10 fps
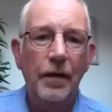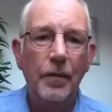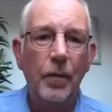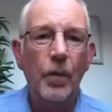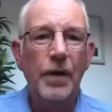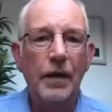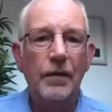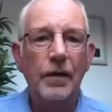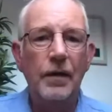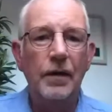without
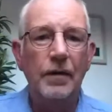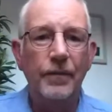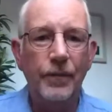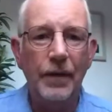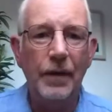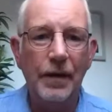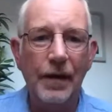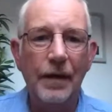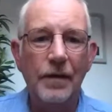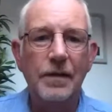the
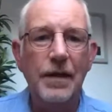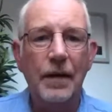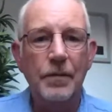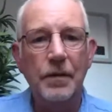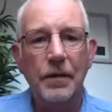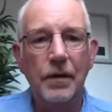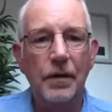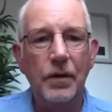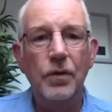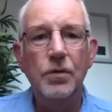lengthy time that
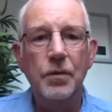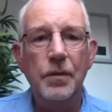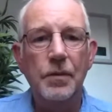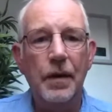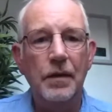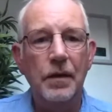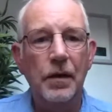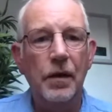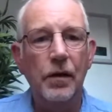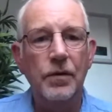used to be spent in a
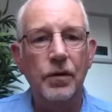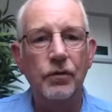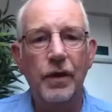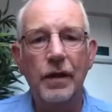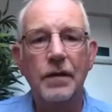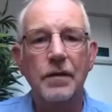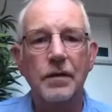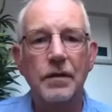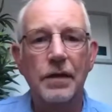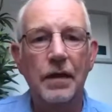college or training
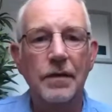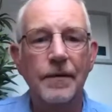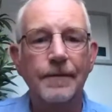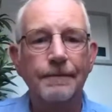centre.